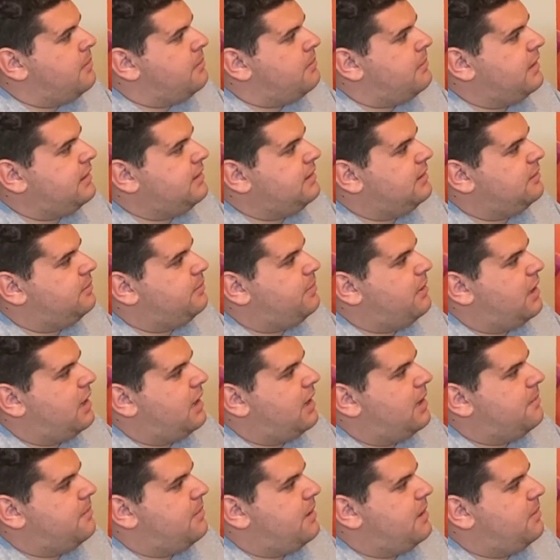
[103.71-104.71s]
Mrs.
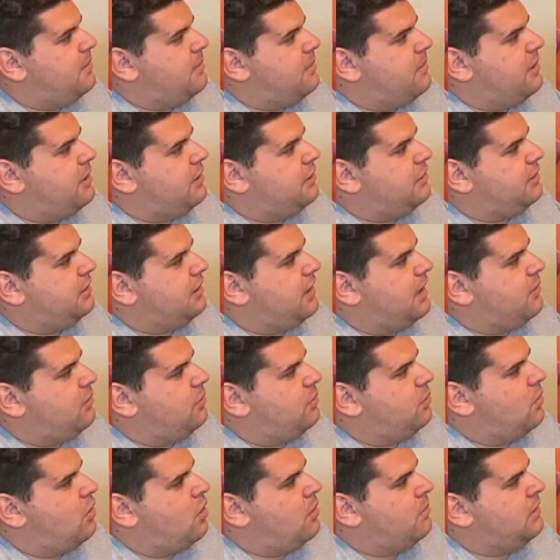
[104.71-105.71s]
Bear and Baby Bear
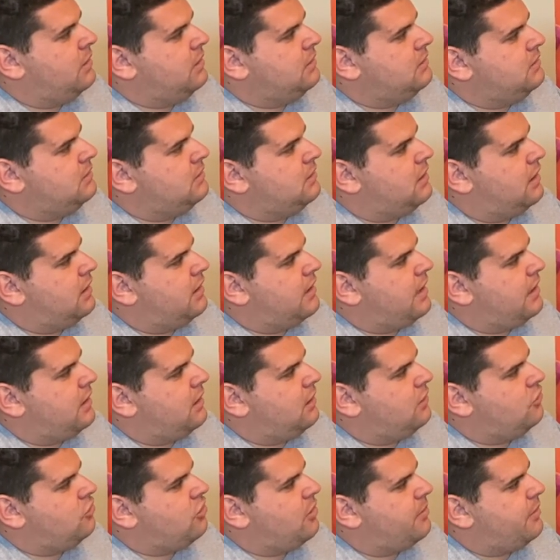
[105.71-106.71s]
slept warm and snug and
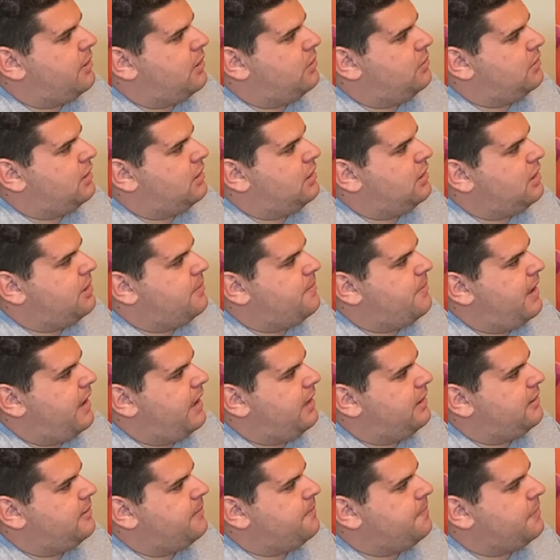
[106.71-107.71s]
untroubled in their
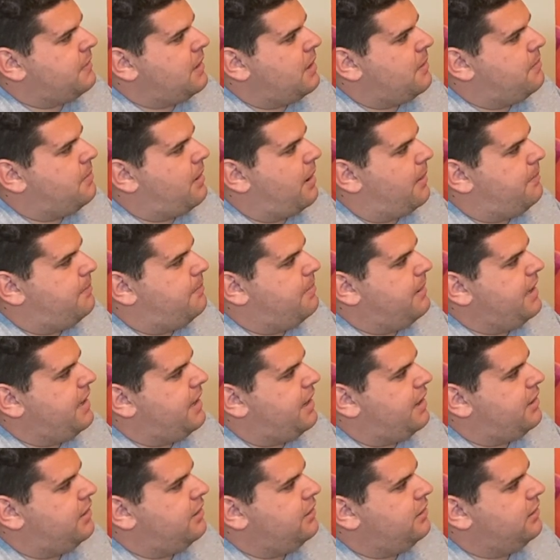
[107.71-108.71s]
bed, but
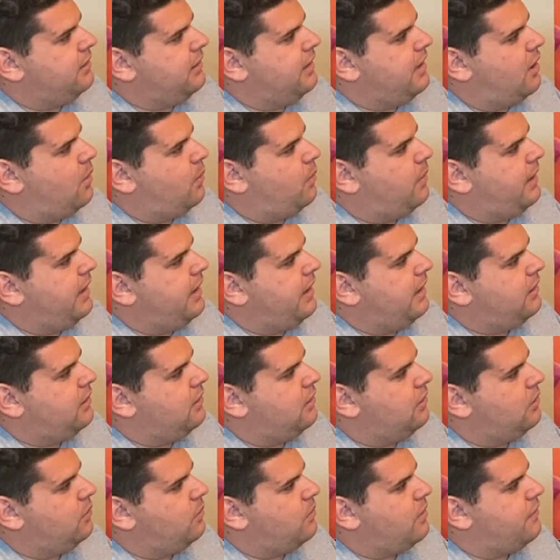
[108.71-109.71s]
Bear lay
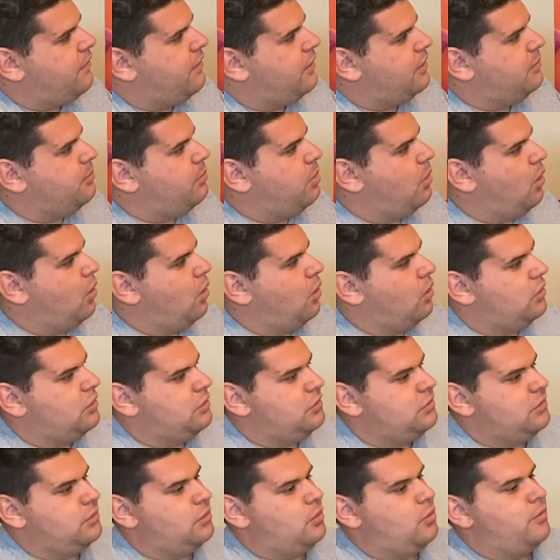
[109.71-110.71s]
awake with his
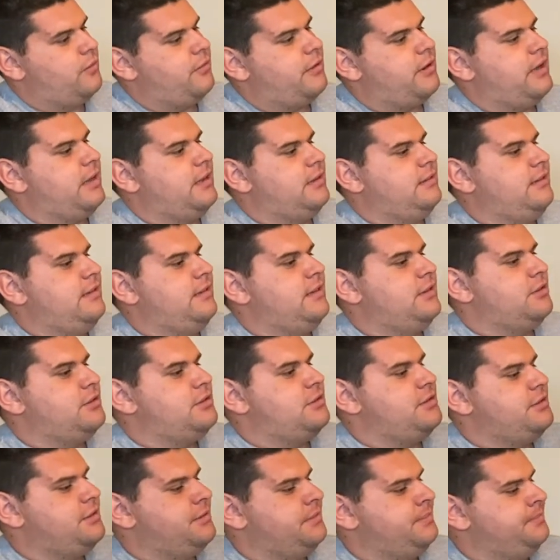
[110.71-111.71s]
paws over his
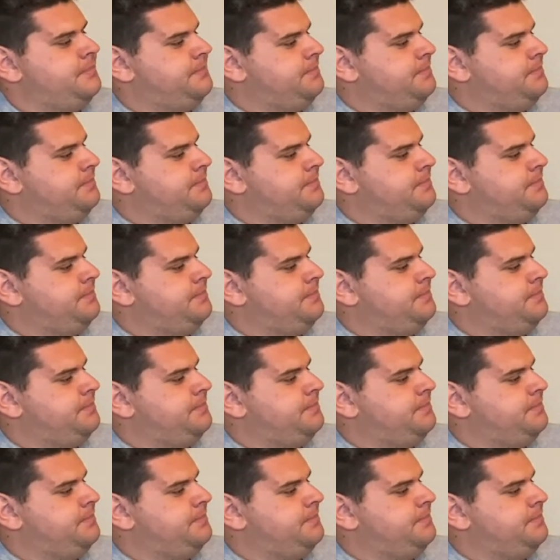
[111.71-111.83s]
ears.